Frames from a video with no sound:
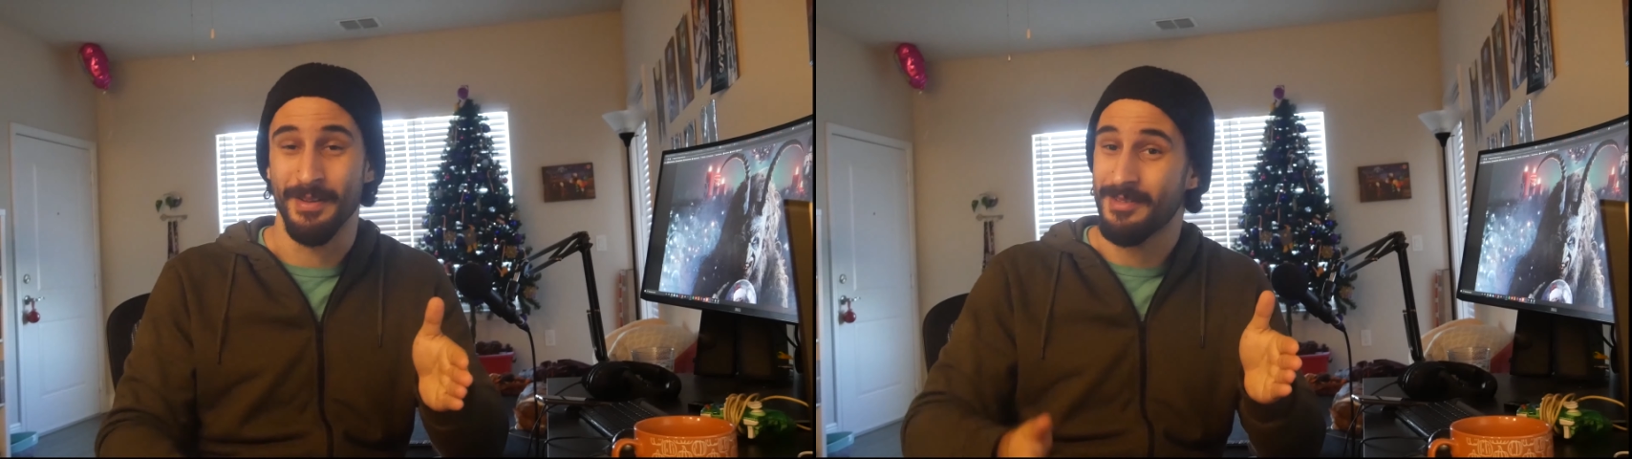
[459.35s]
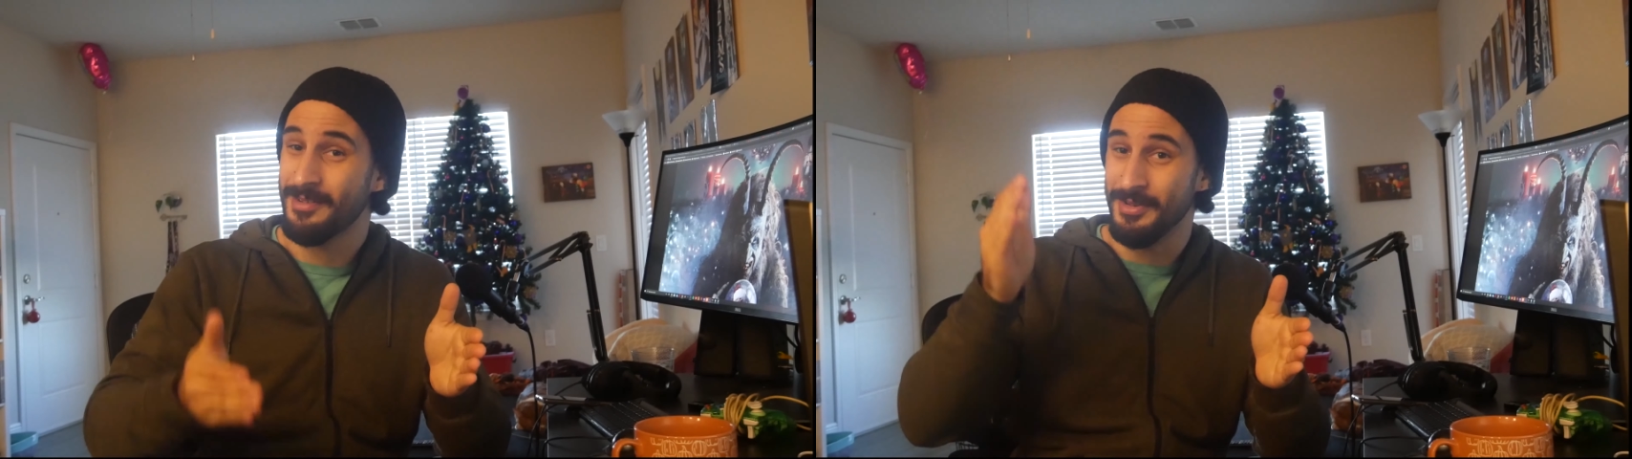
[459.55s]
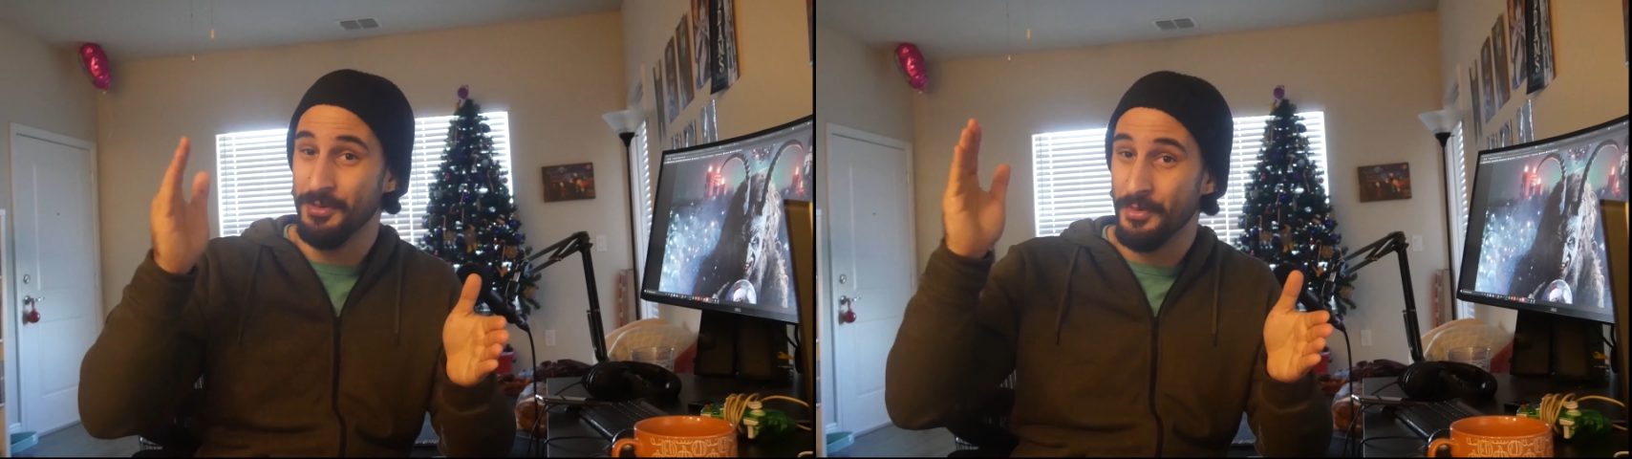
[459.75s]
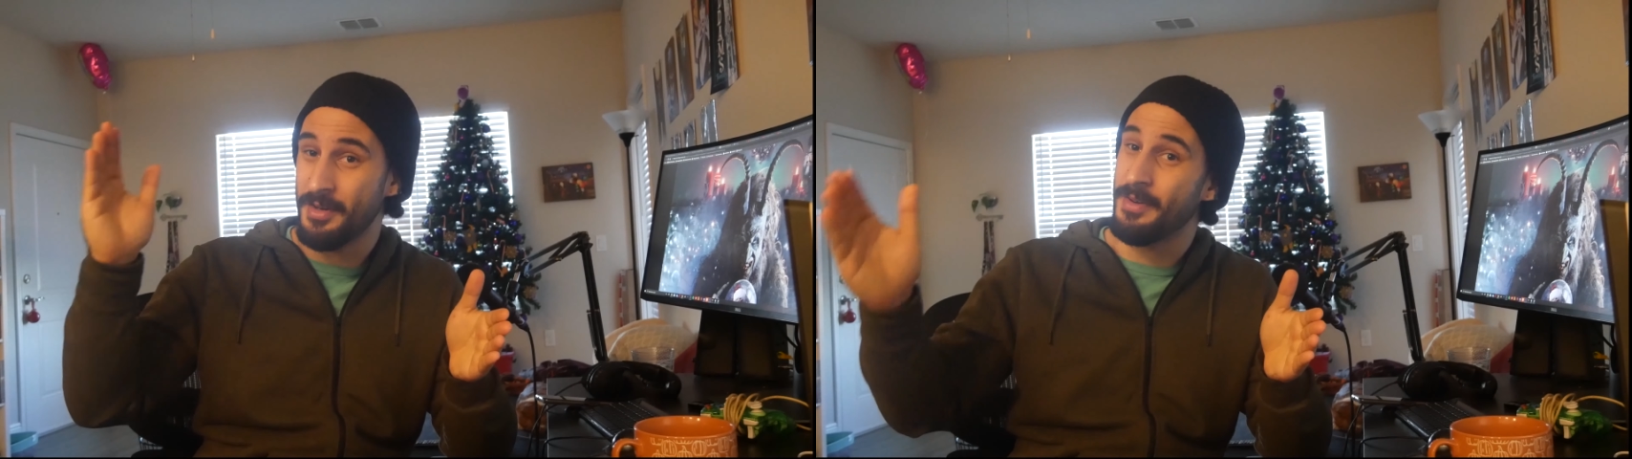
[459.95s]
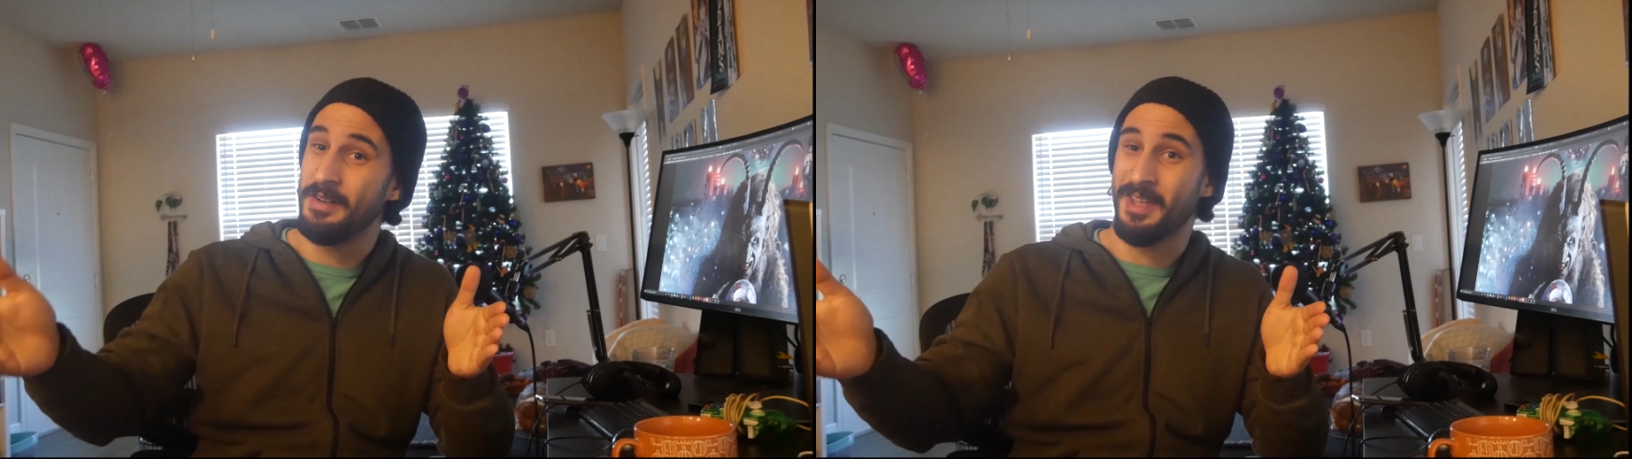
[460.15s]
You run
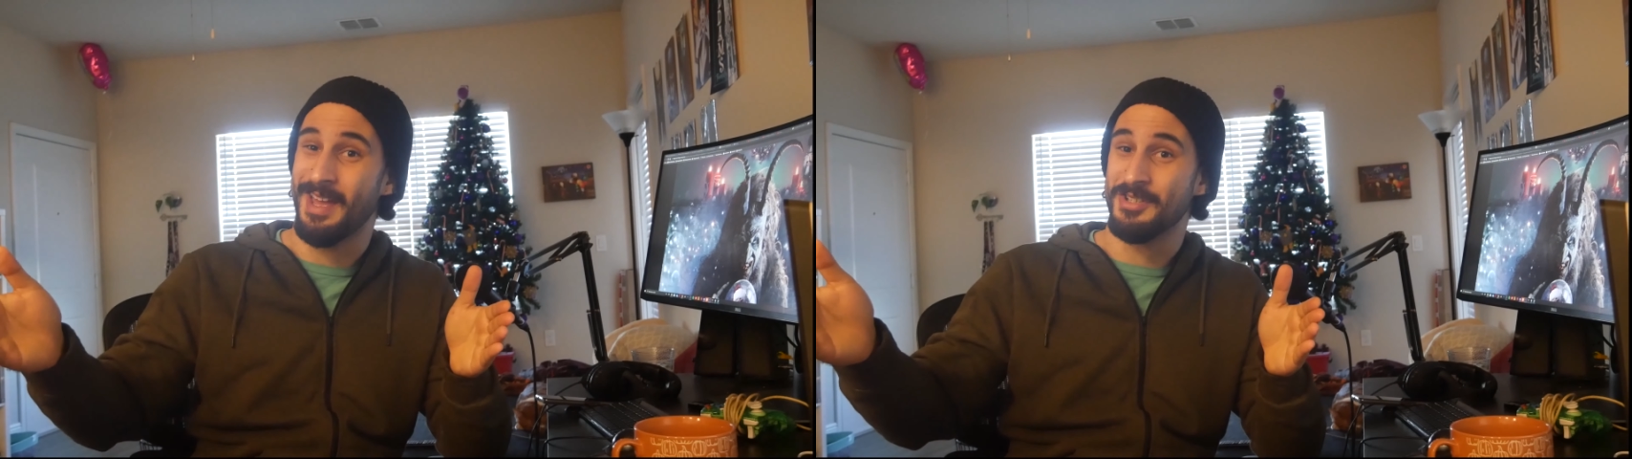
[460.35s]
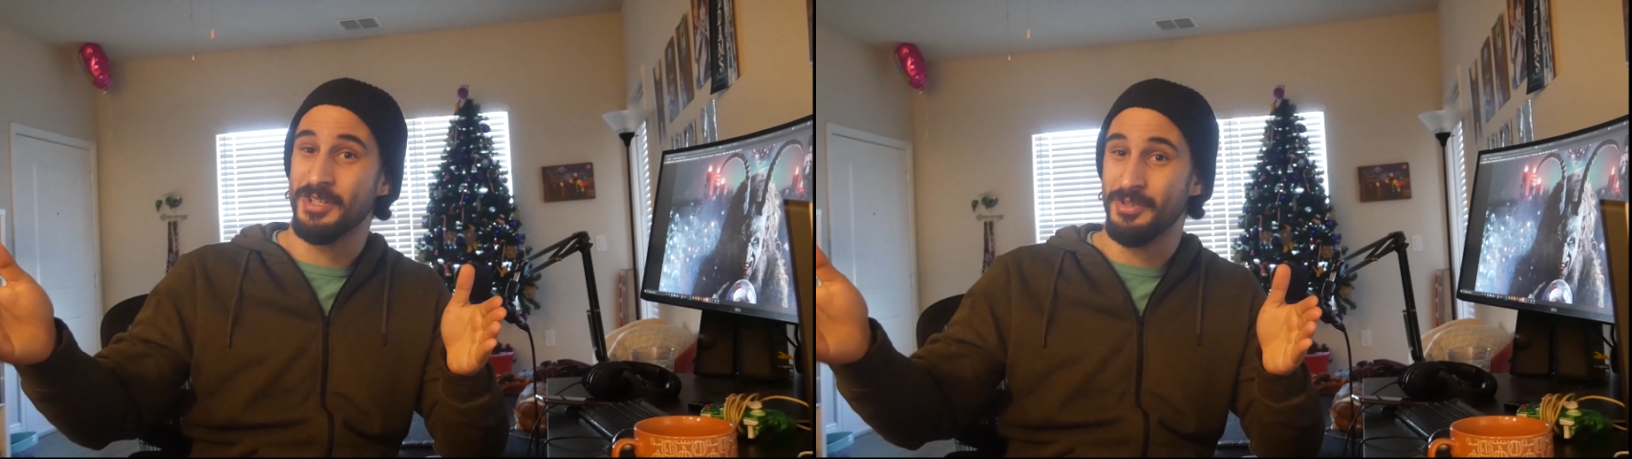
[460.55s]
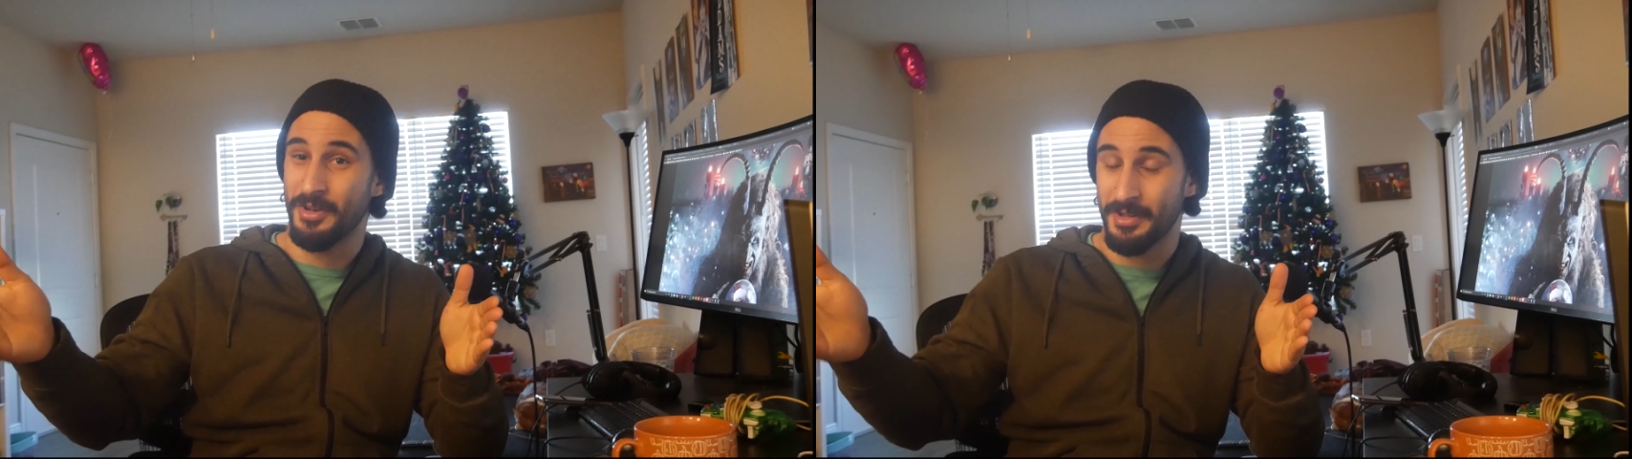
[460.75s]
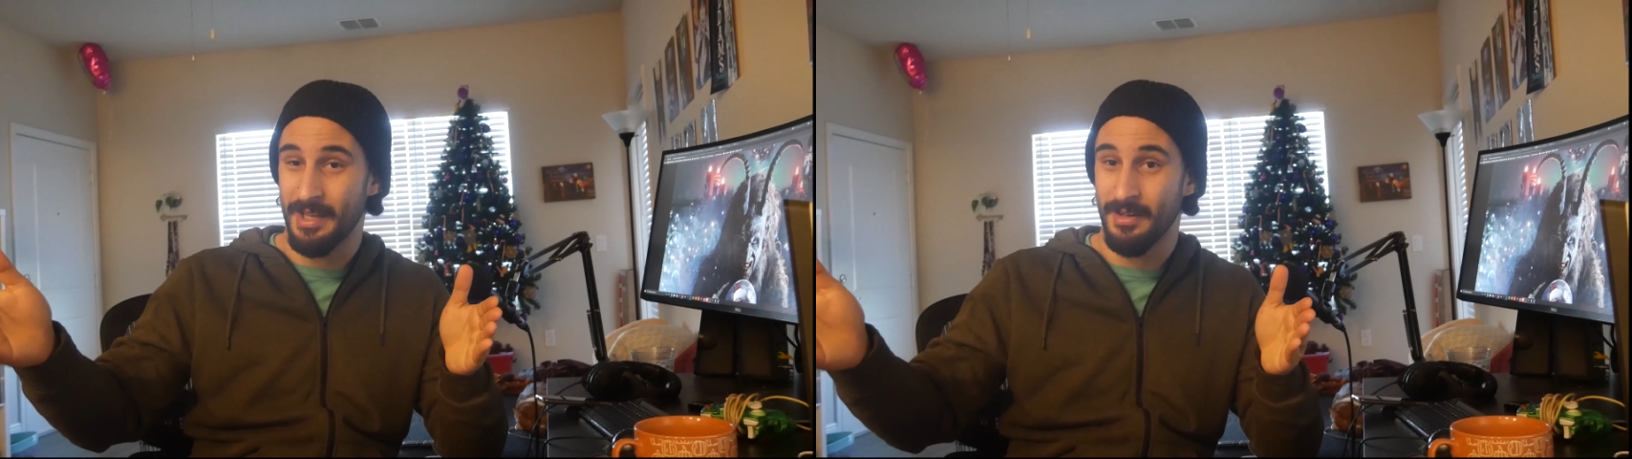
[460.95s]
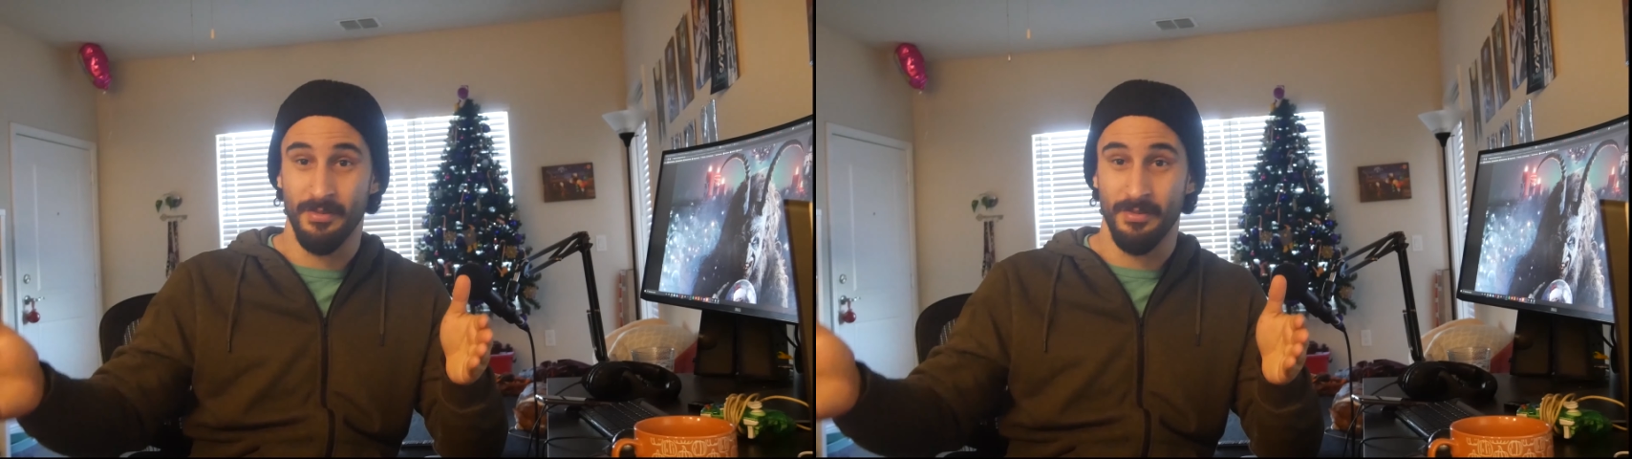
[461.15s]
around catching naughty elves